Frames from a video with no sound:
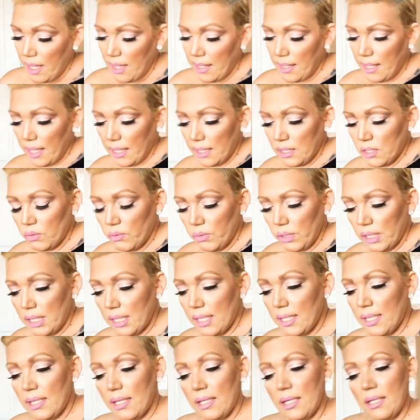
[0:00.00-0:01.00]
Next one
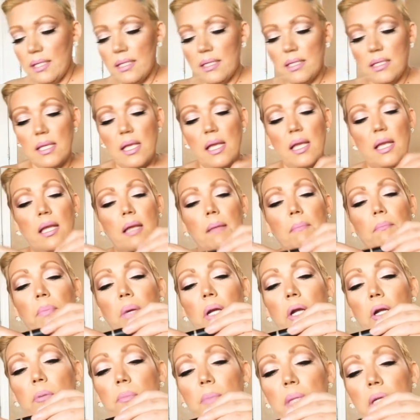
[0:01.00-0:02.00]
is
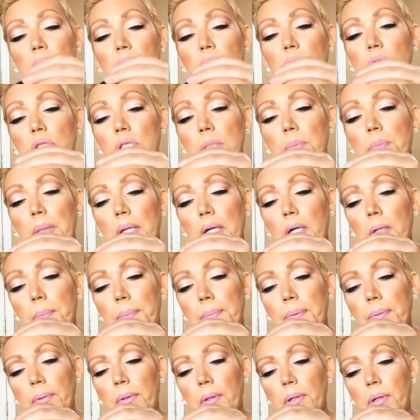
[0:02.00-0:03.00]
Bare Minerals Bare
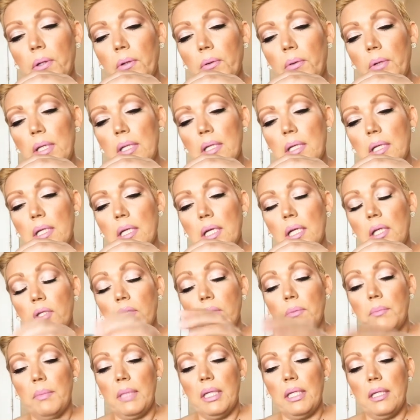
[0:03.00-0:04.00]
Pro in the
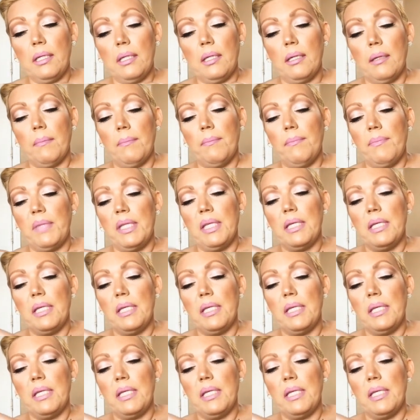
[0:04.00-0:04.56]
color medium.